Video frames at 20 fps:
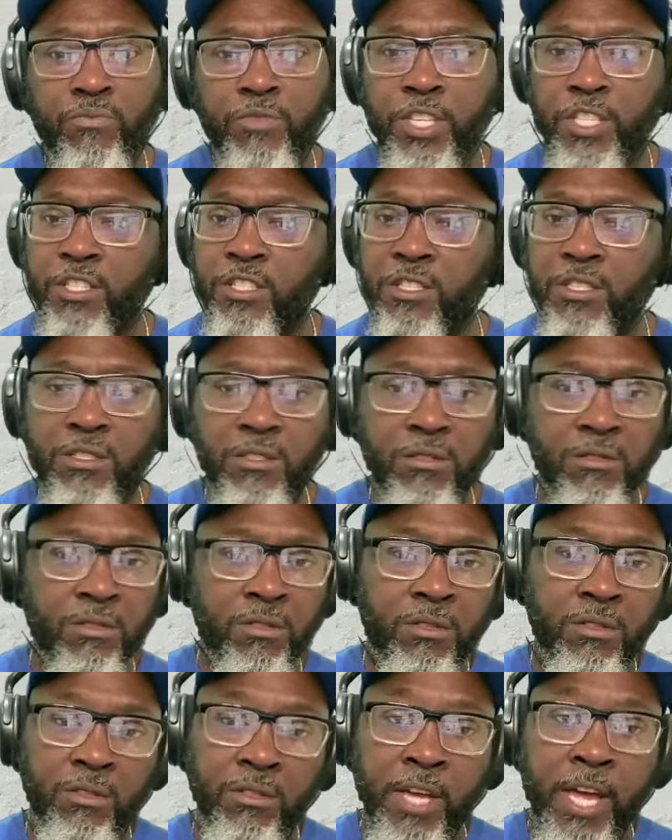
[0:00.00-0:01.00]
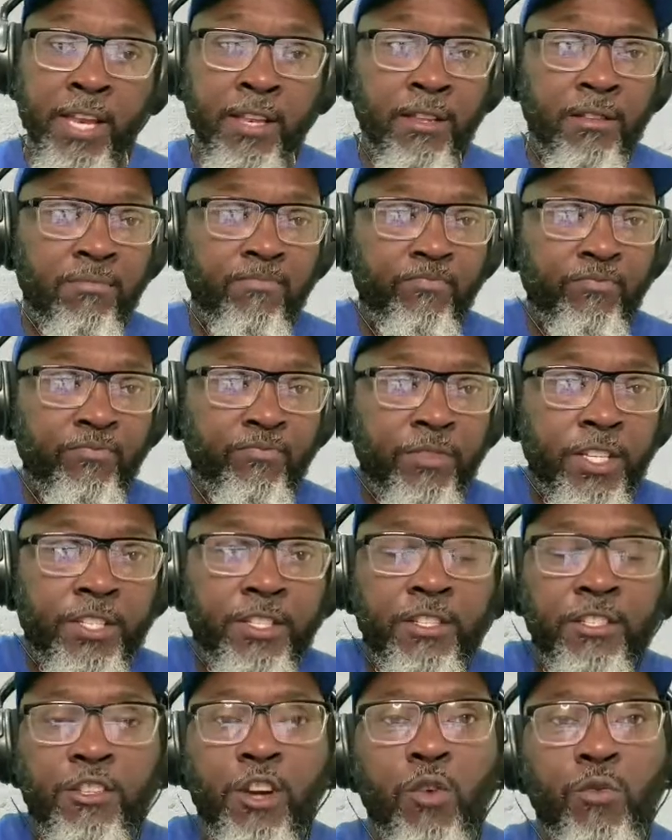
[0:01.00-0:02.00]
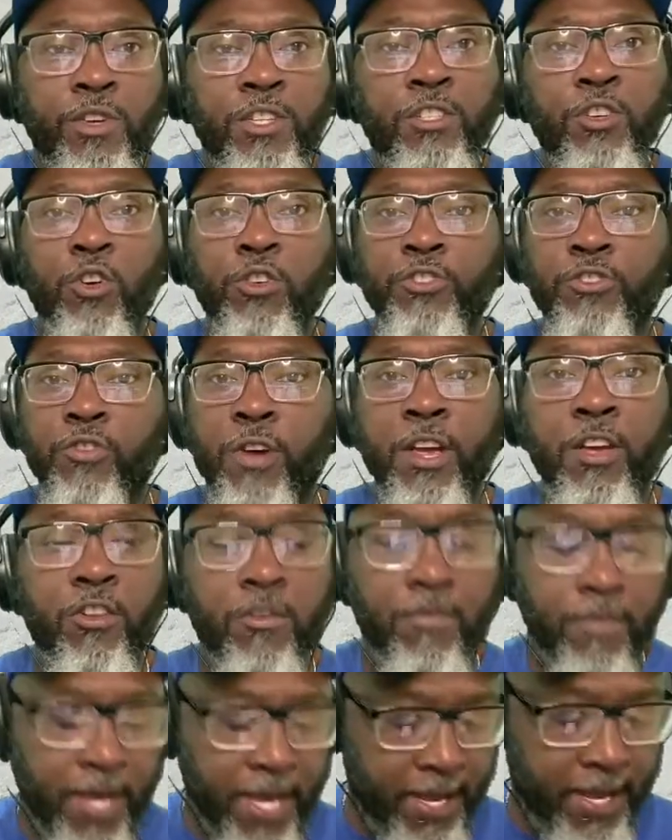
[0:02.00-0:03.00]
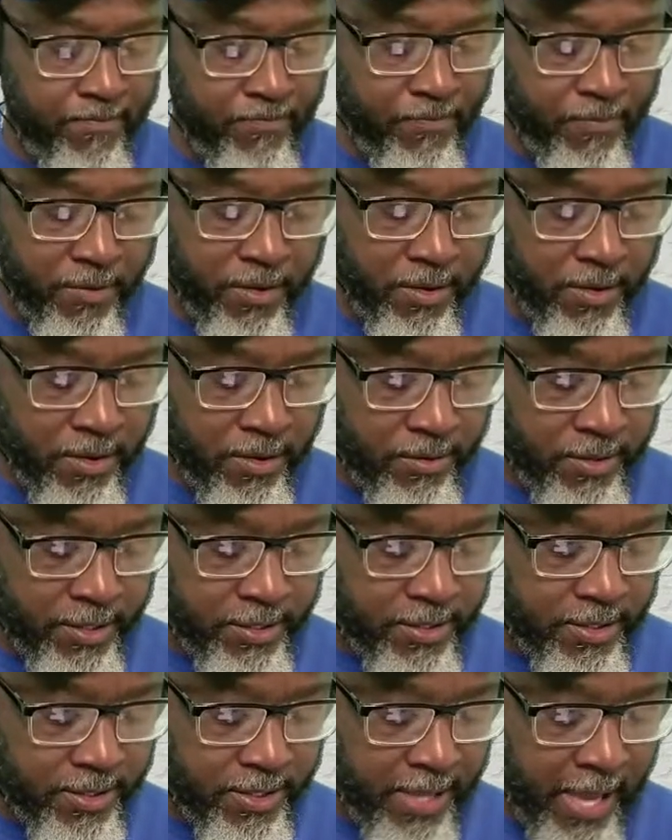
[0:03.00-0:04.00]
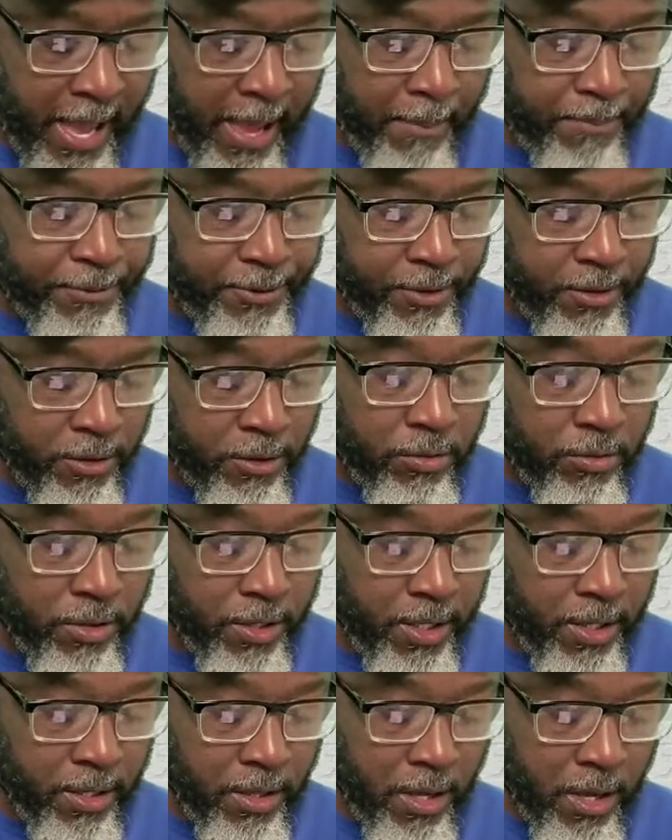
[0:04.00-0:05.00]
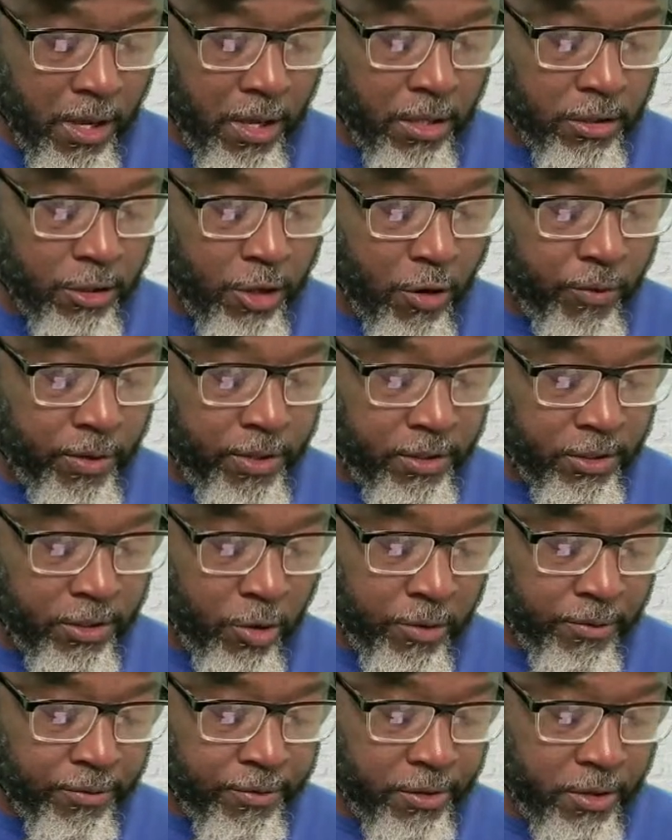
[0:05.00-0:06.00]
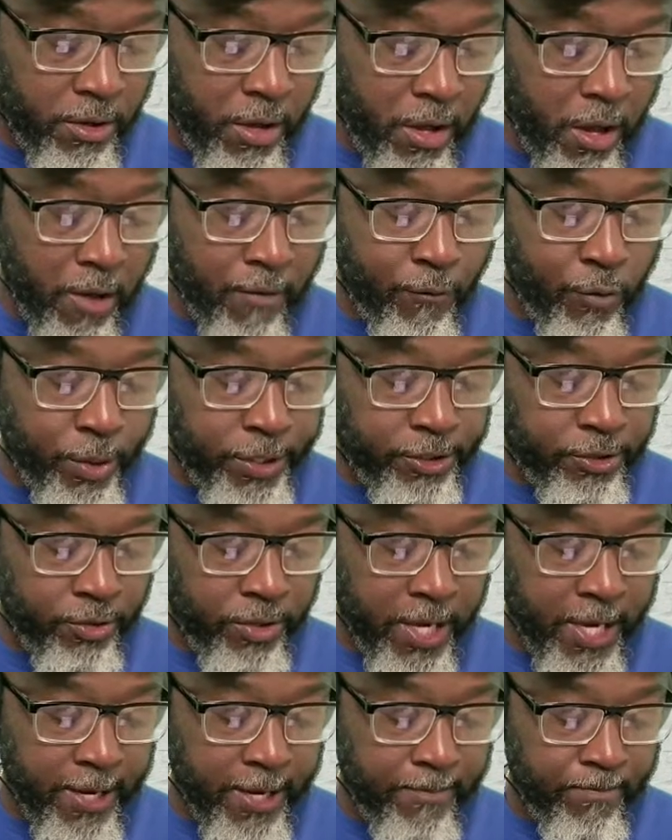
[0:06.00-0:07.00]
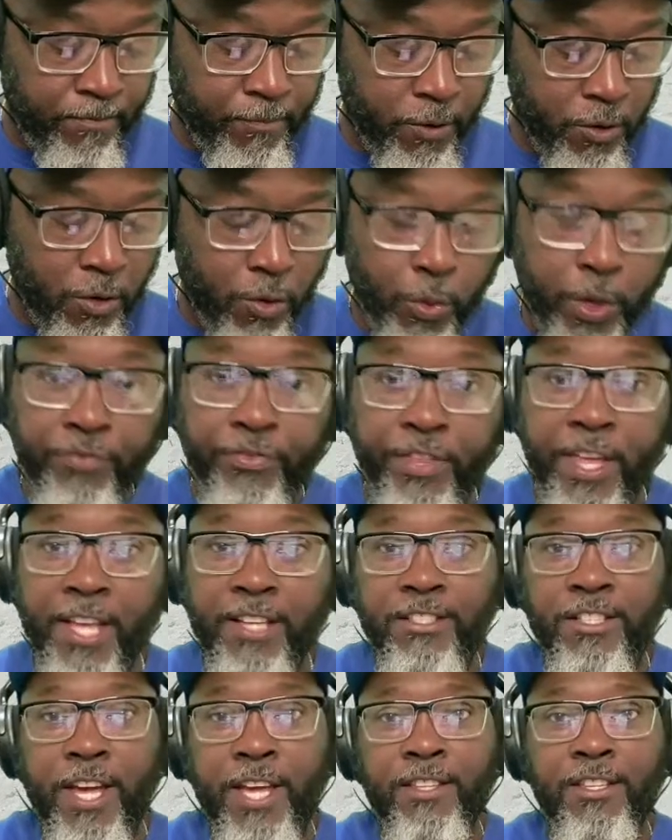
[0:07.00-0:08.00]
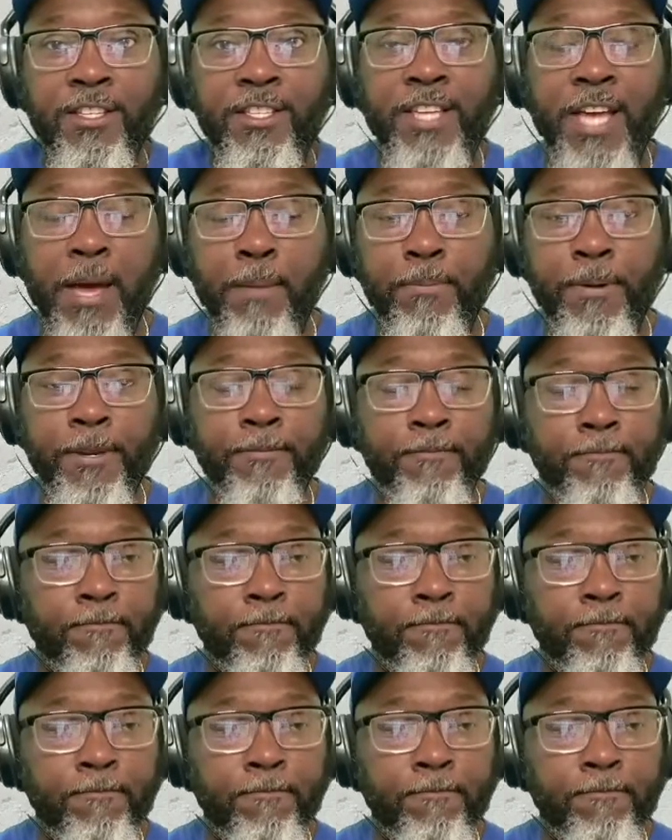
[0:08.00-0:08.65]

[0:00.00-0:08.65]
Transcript: This is the results right here, man. This is absolutely the results of what you get when things like this happen.